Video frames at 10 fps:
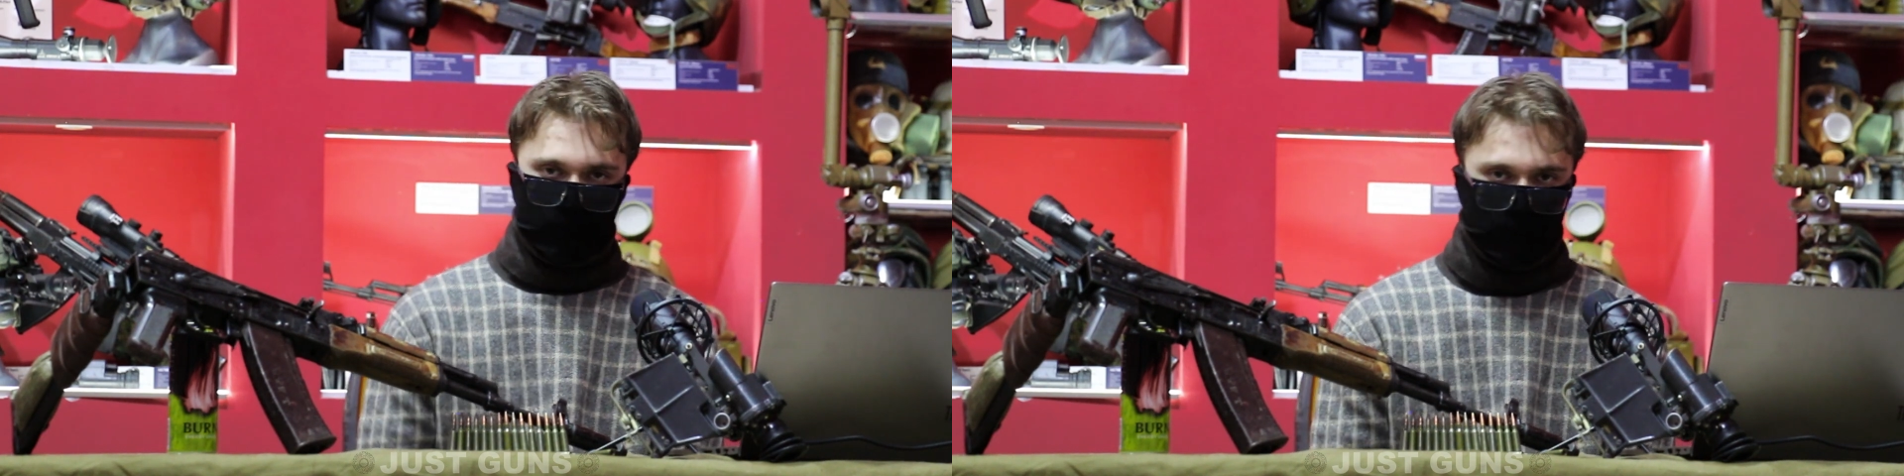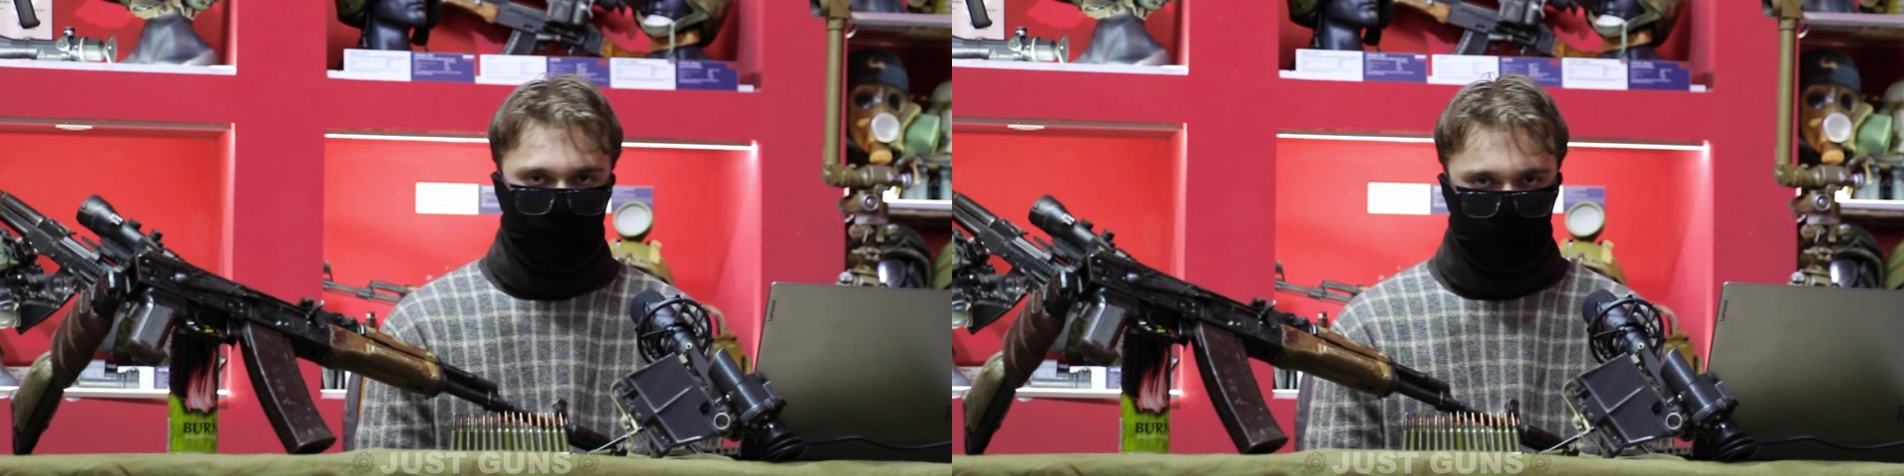
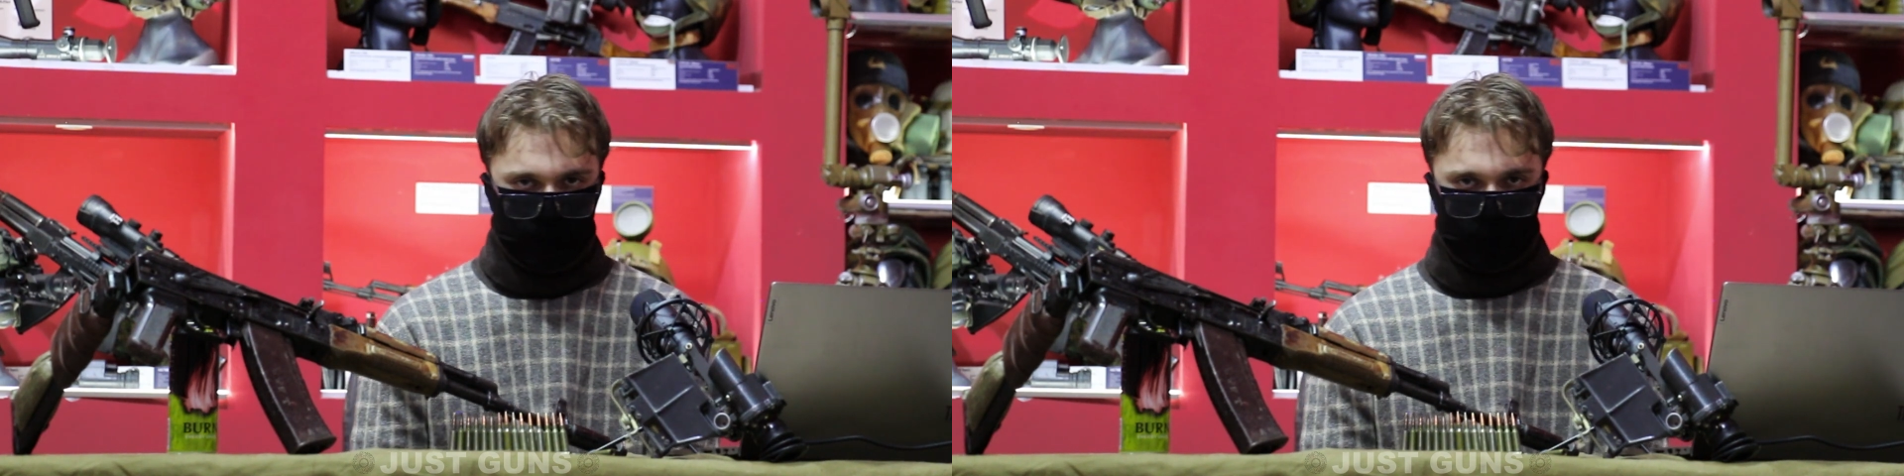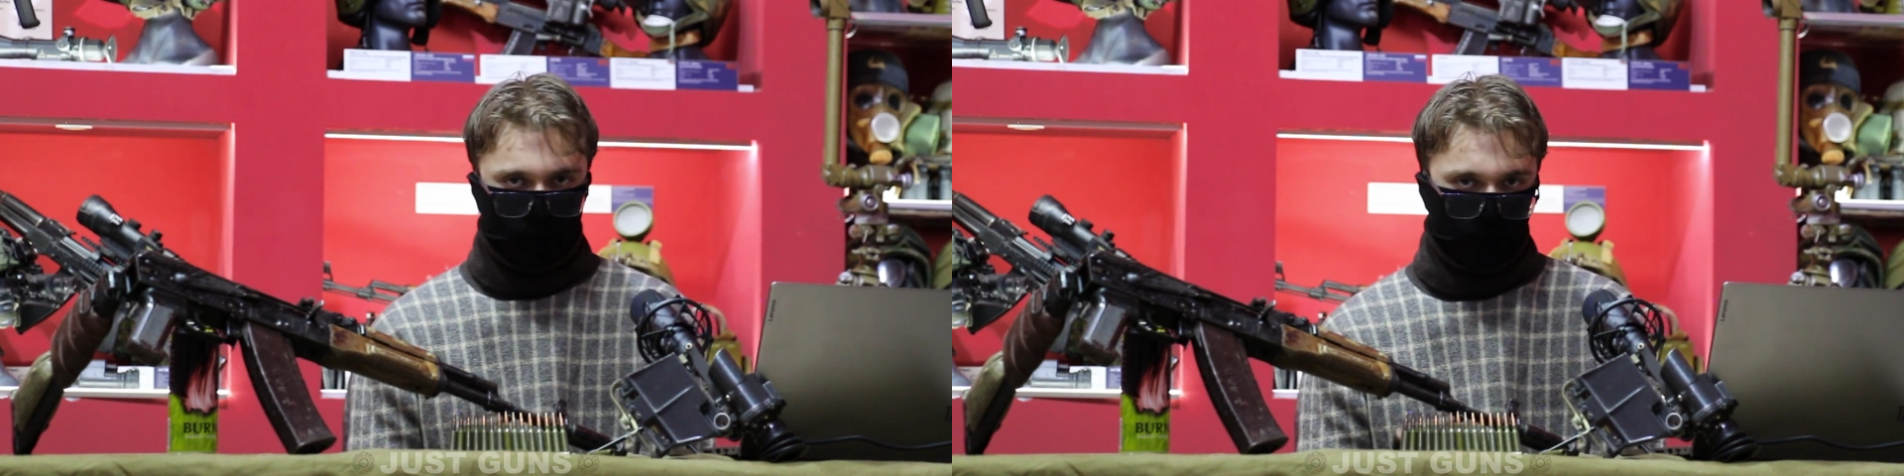results
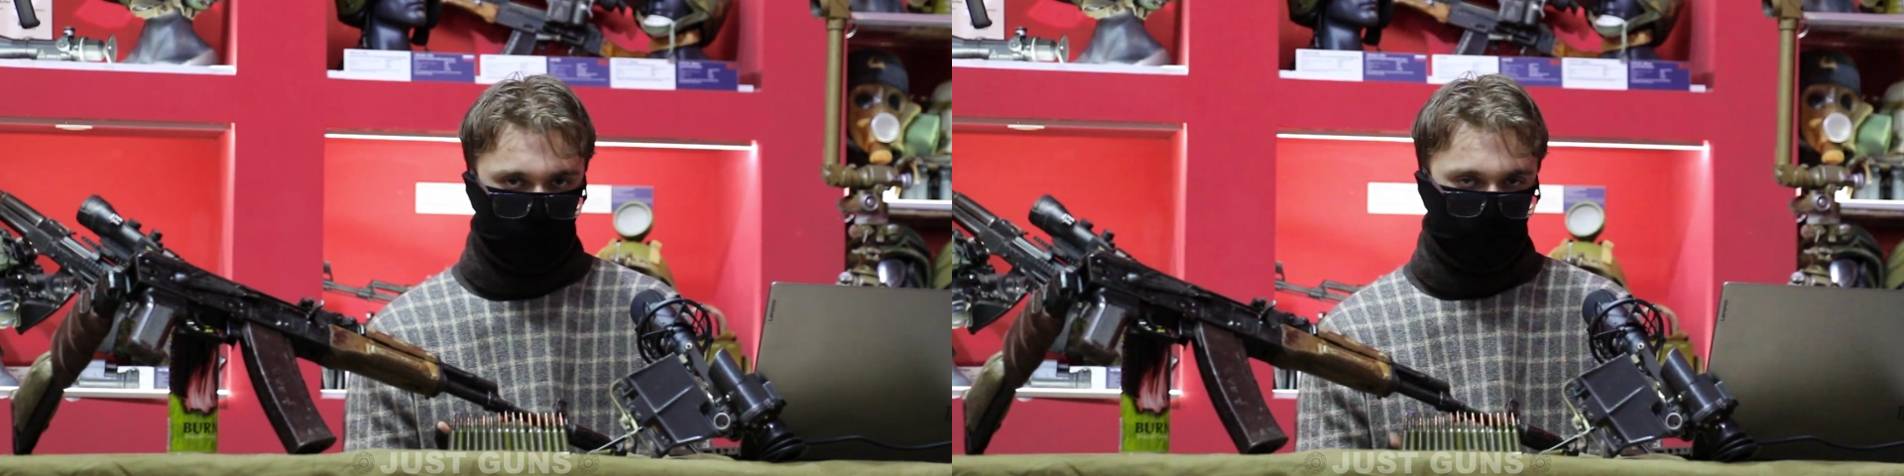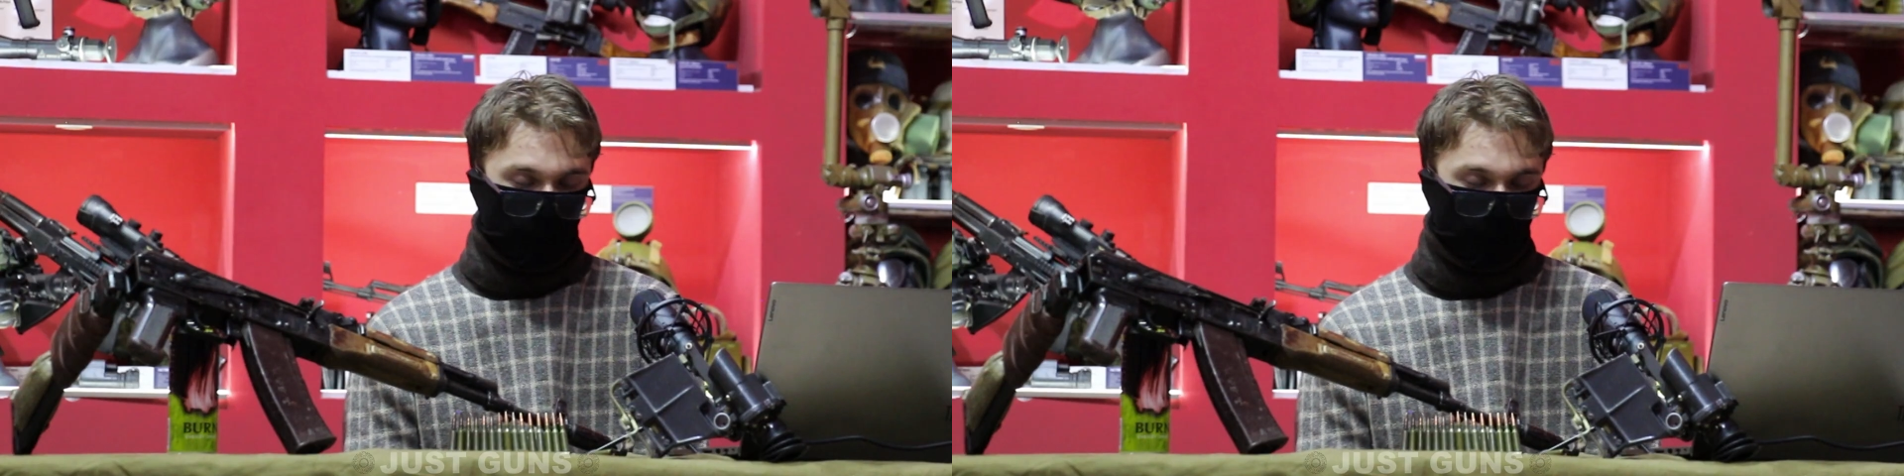shooting